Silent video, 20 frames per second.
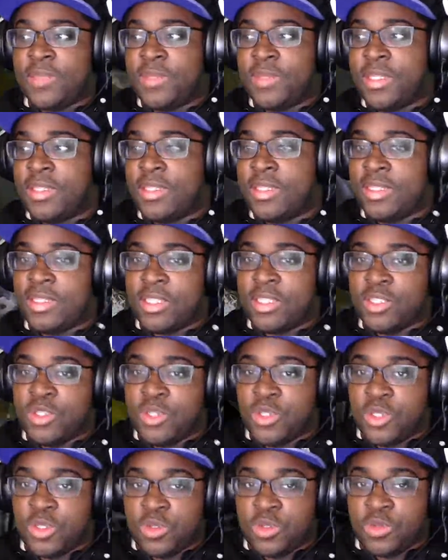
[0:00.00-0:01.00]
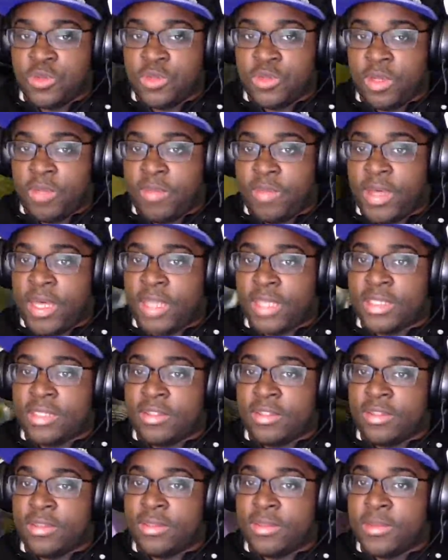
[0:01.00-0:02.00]
this into a
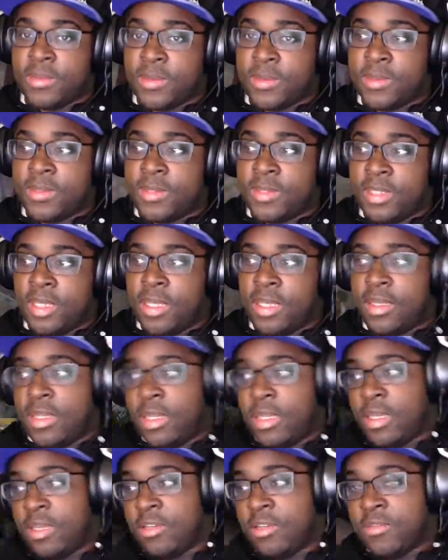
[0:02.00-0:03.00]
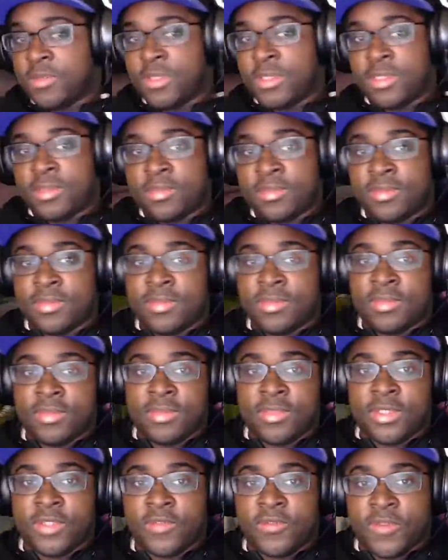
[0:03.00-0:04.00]
positive and negatives.
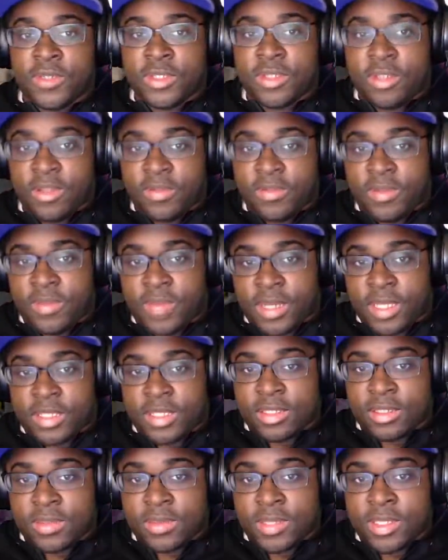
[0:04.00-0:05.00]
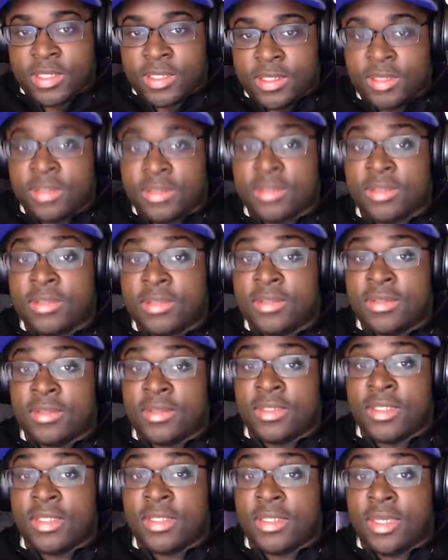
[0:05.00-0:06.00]
So first off, positives.
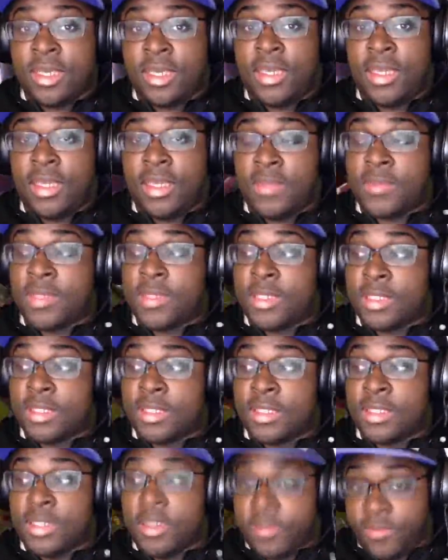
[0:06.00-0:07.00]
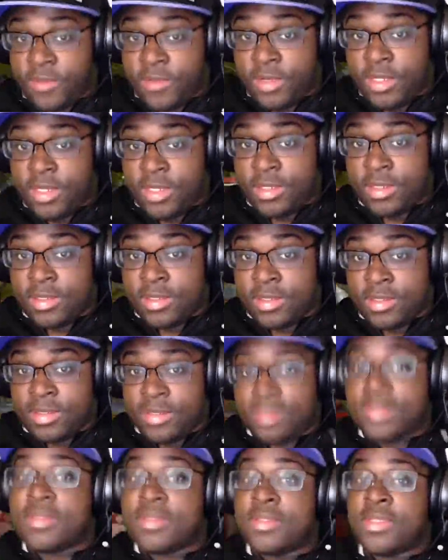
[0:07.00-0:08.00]
This game is different.
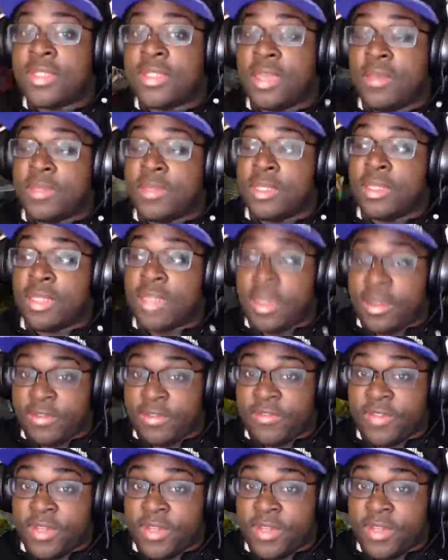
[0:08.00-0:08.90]
This game's a lot of fun.